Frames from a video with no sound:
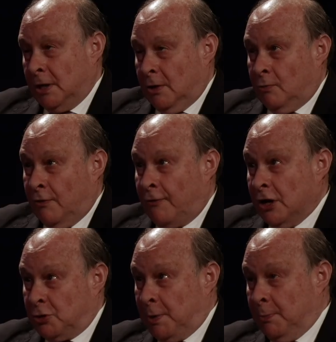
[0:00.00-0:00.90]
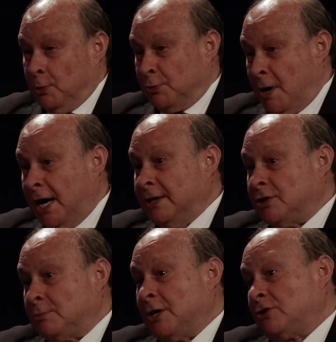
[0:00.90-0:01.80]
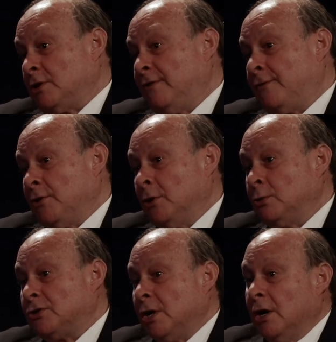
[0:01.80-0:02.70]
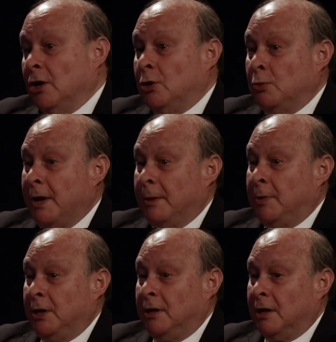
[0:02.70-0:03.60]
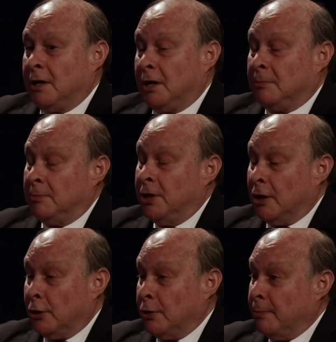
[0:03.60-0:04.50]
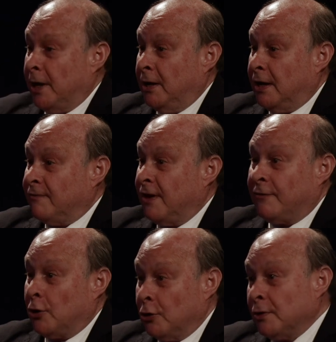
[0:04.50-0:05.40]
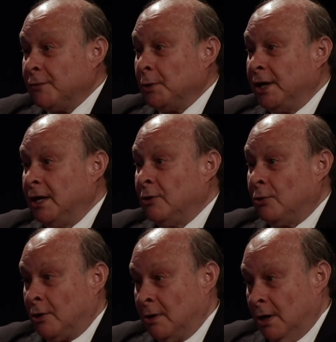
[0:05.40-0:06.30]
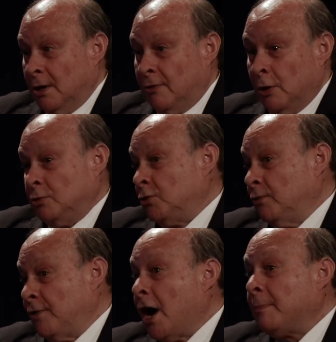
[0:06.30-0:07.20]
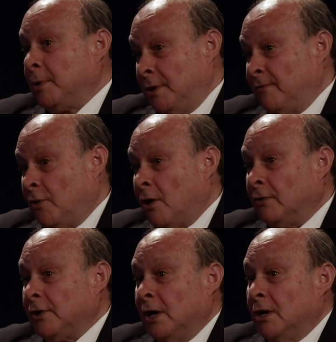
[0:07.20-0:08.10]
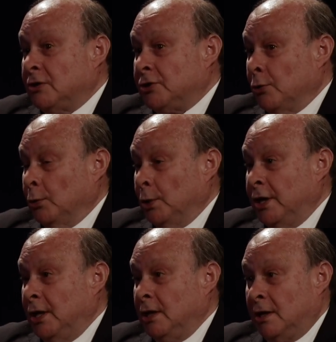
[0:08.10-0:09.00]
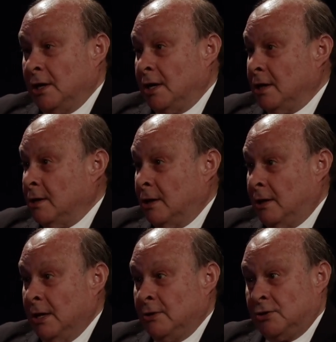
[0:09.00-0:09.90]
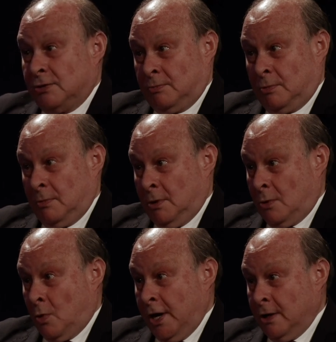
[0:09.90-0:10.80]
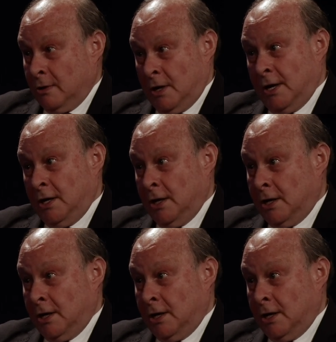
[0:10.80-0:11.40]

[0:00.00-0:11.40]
refresh people's minds, especially for those who may be um, younger and may have never heard of the league or those who have not been involved. So the league uh, is quite a, a,